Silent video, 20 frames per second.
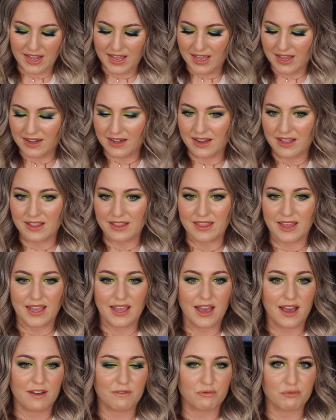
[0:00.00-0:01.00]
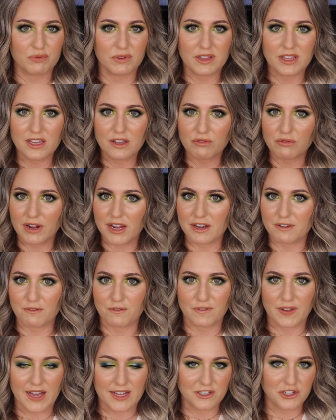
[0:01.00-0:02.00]
and they have really great
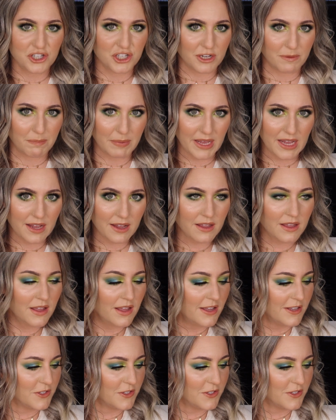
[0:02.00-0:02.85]
fast shipping.